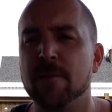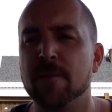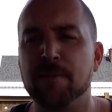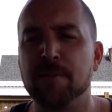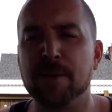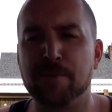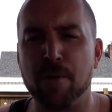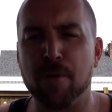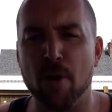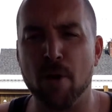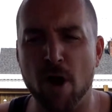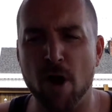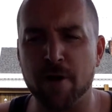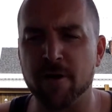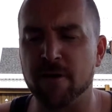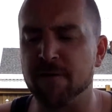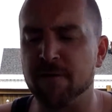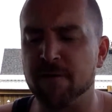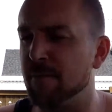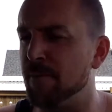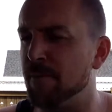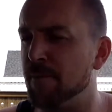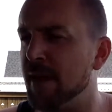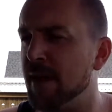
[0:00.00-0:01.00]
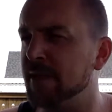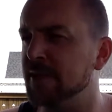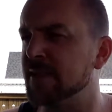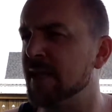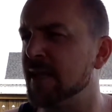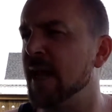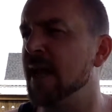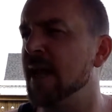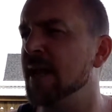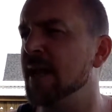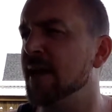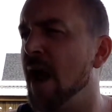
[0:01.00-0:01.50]
be part of and
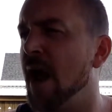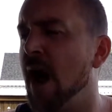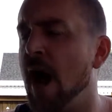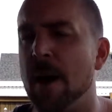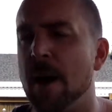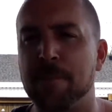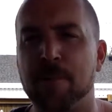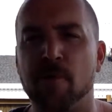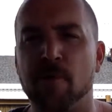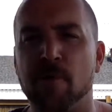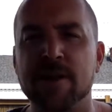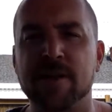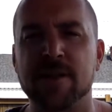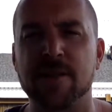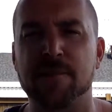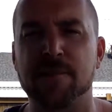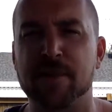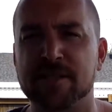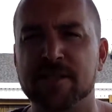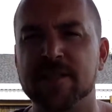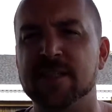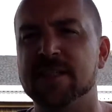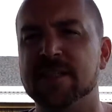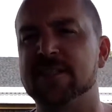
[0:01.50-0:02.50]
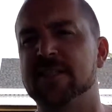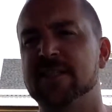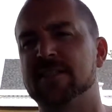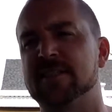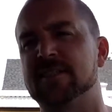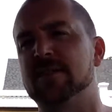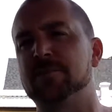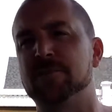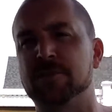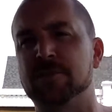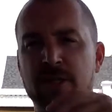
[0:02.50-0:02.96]
maintain and operate the business system.